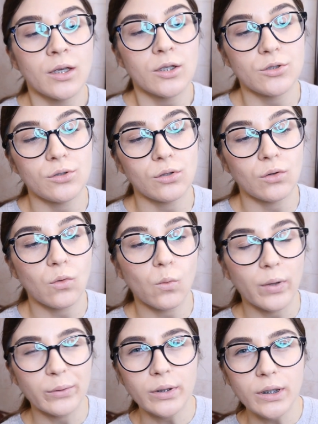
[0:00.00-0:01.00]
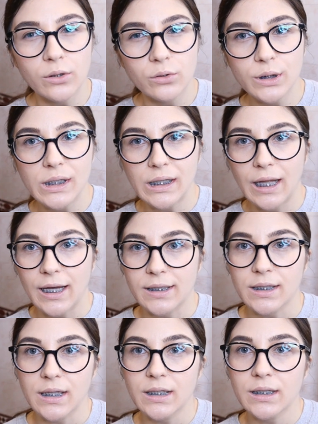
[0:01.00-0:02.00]
So when we use
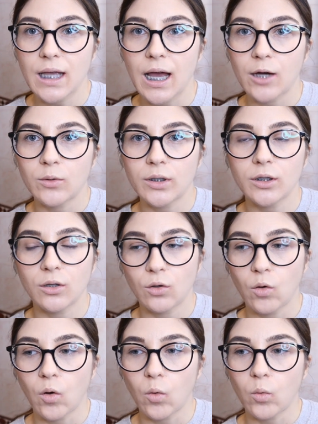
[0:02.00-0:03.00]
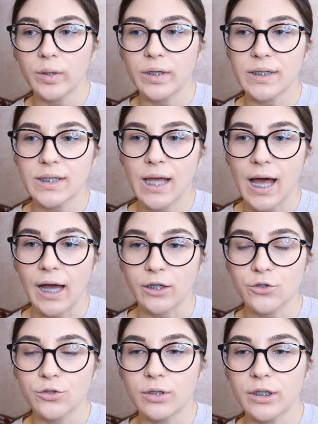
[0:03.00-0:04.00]
elastics, our goal is
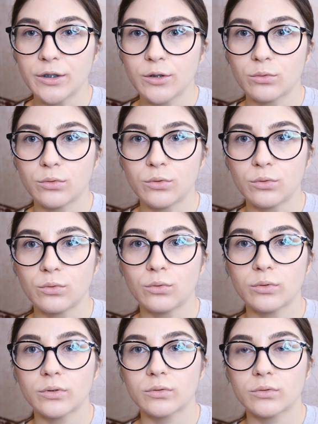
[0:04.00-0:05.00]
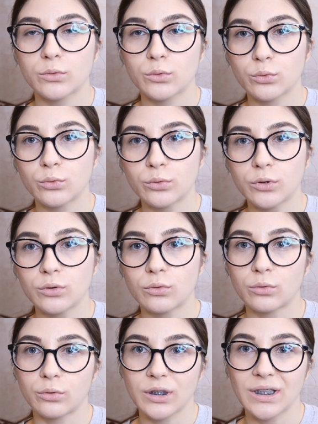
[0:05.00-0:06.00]
actually to do tooth
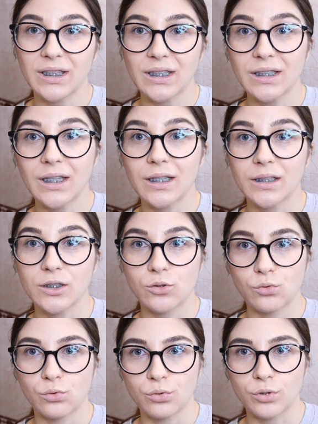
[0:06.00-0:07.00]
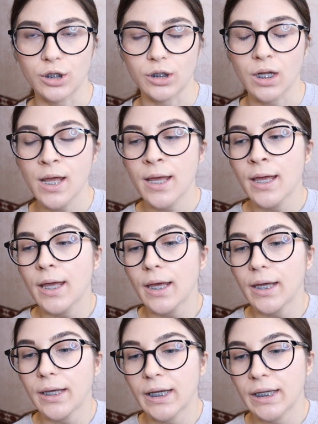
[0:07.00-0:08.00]
or teeth extrusion.
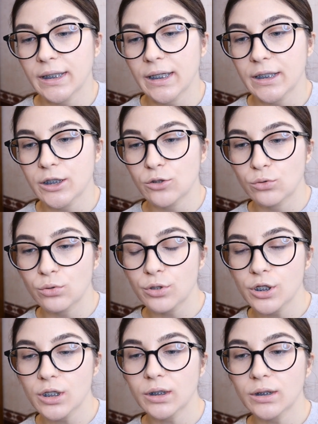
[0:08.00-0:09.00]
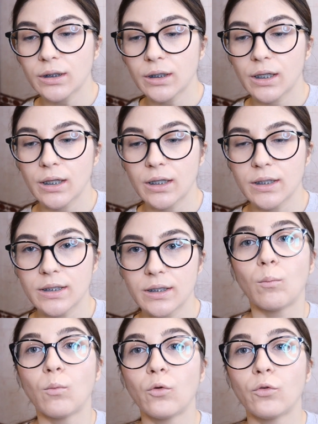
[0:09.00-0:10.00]
And extrusion is
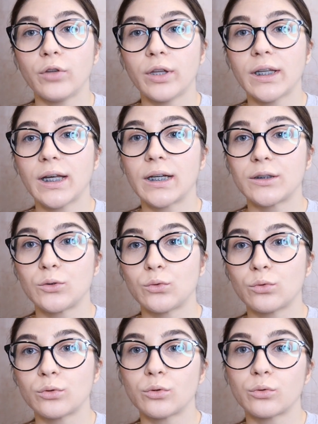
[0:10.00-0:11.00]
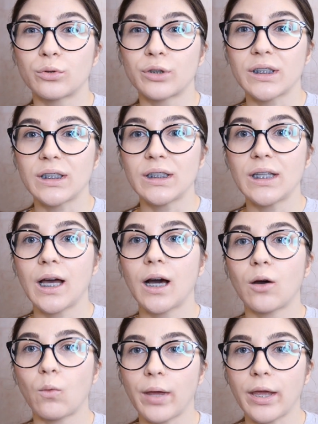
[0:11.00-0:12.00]
moving a tooth or teeth
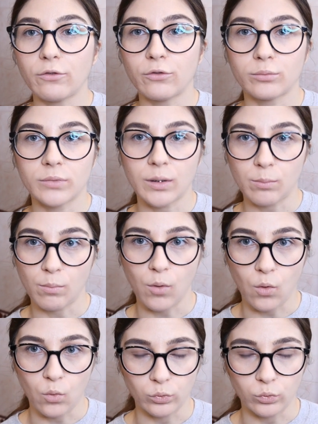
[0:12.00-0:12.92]
away from the bone.